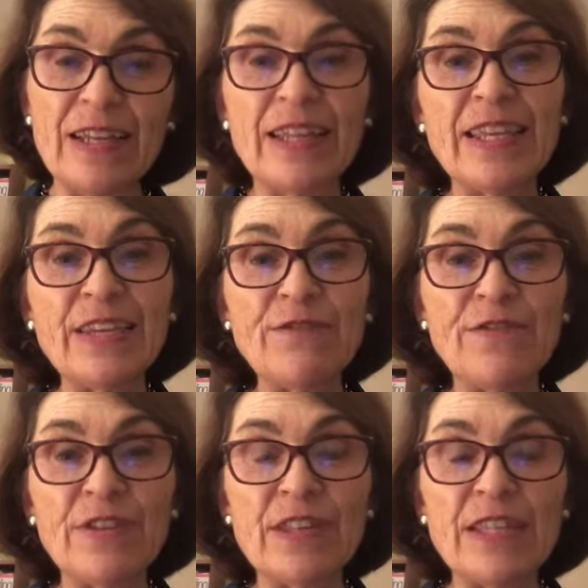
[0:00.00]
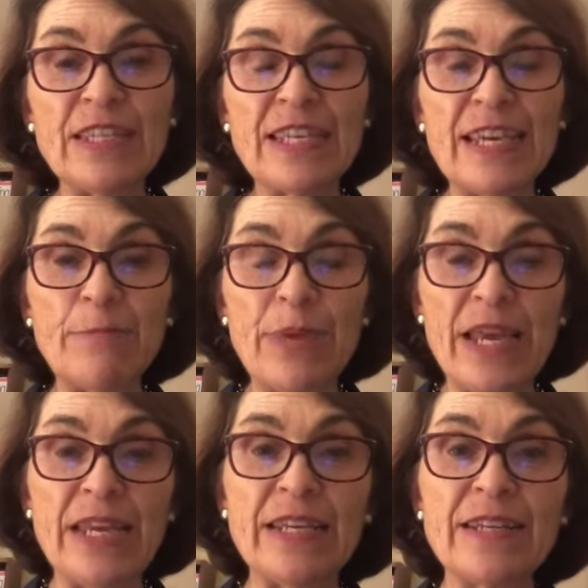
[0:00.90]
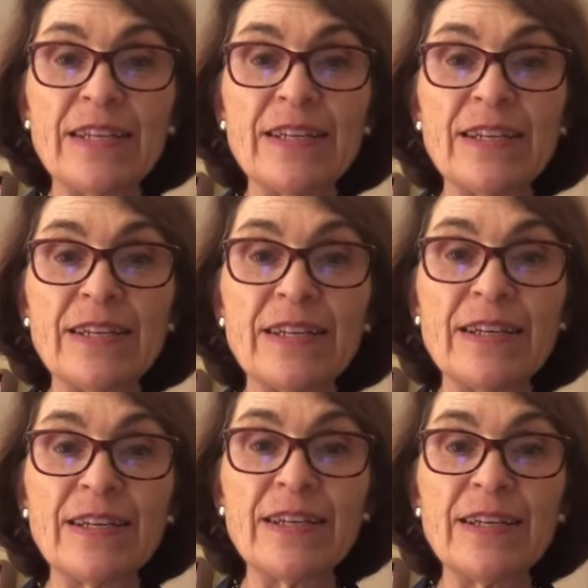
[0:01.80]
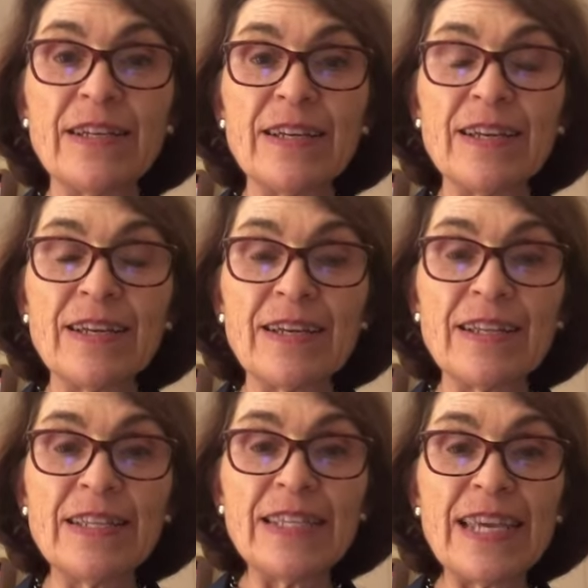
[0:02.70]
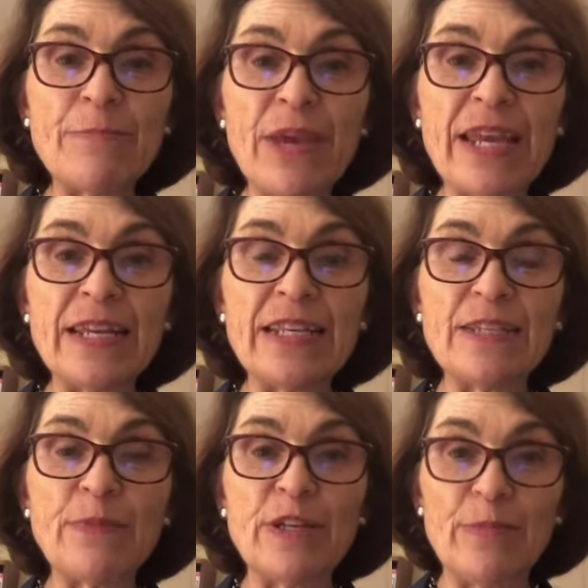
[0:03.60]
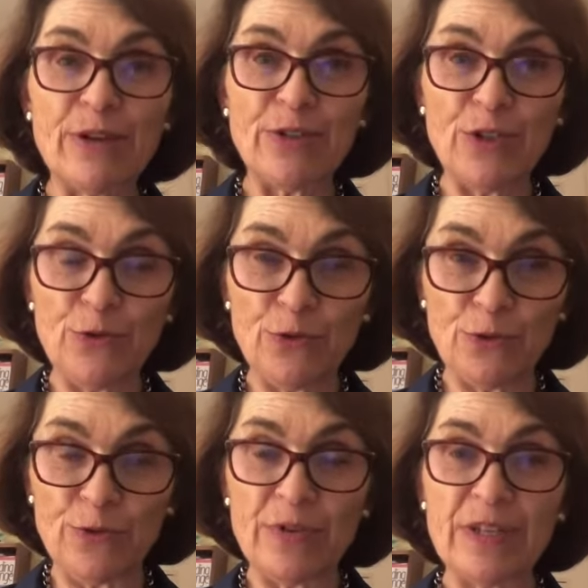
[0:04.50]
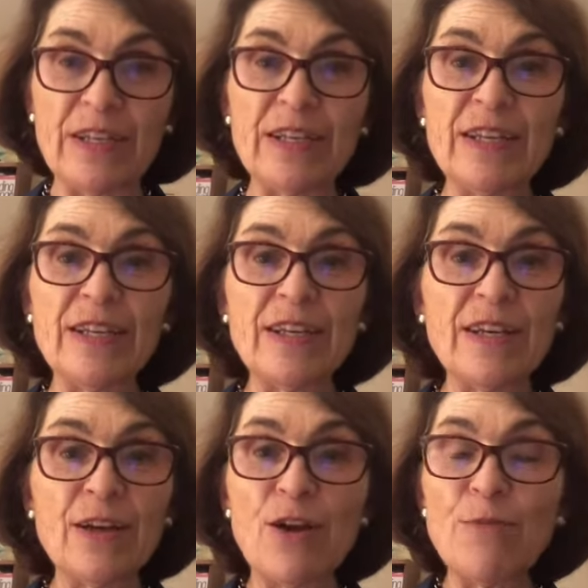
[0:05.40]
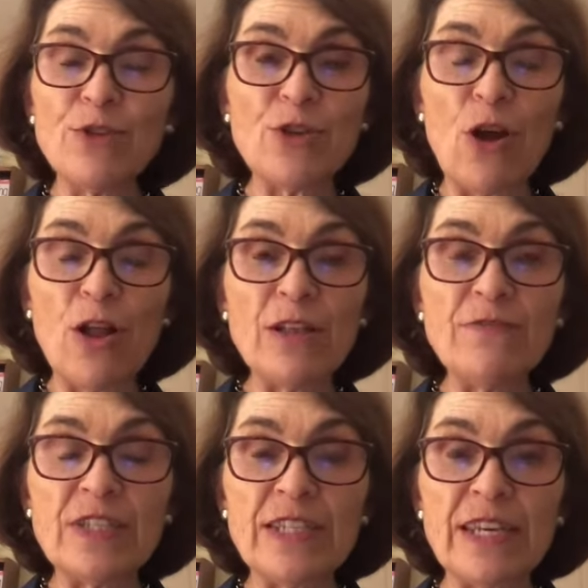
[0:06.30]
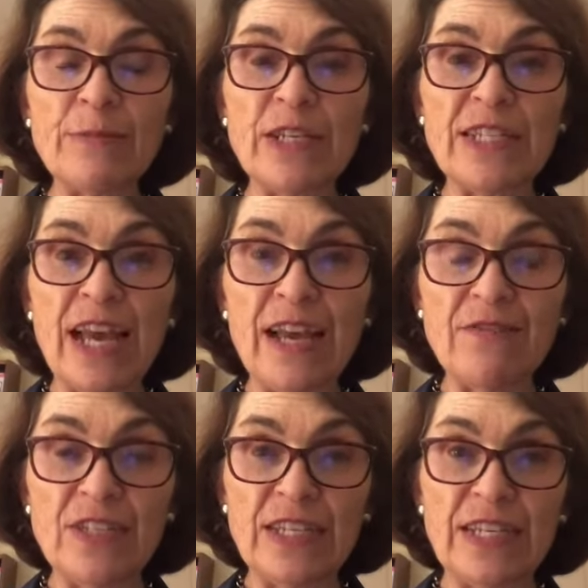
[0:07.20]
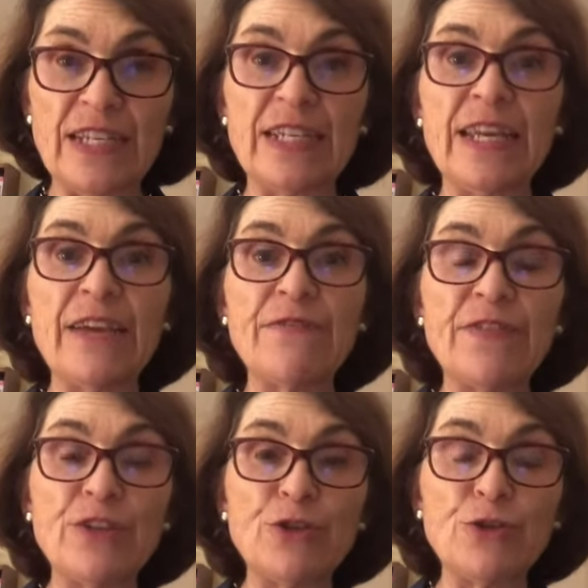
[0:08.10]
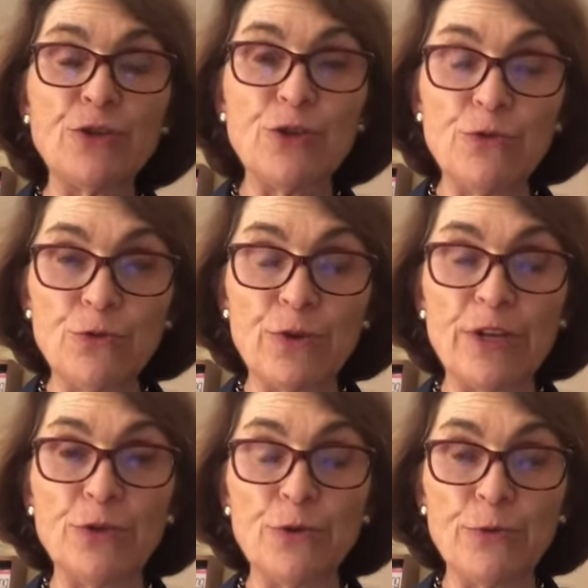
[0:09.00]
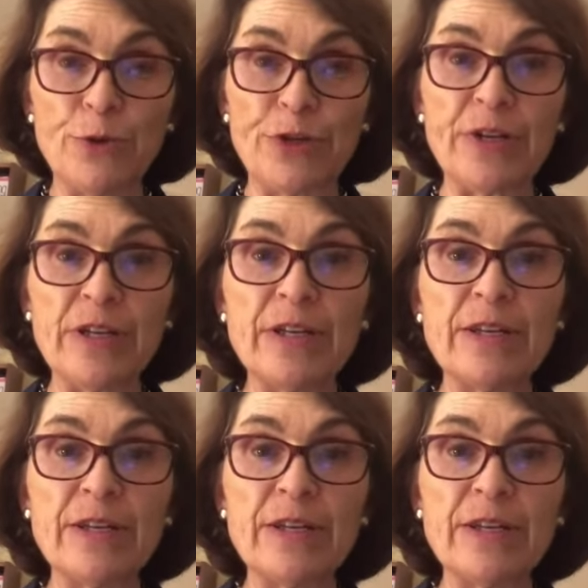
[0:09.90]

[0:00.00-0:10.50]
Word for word: Think of this campaign. This campaign has been about you. Almost all of the segments I've seen have featured you and your work,